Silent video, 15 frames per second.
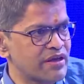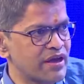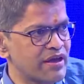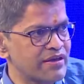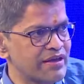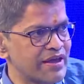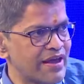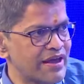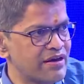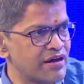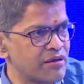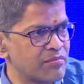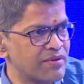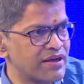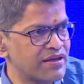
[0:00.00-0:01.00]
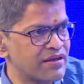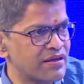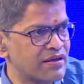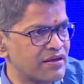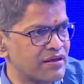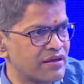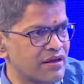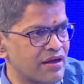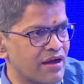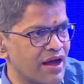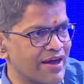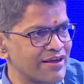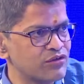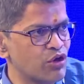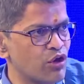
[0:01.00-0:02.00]
and Canada play uh,
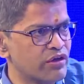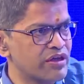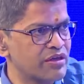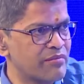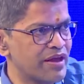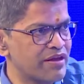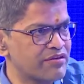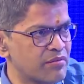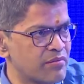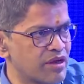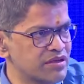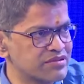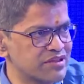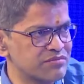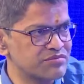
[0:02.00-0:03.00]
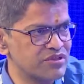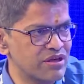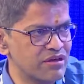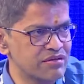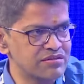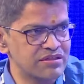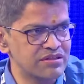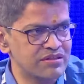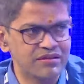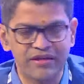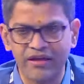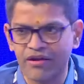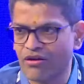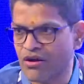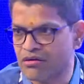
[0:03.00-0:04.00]
ice hockey match amongst themselves, and they
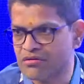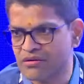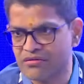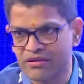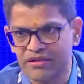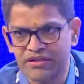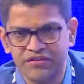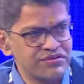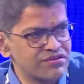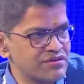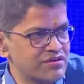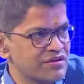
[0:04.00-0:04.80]
call each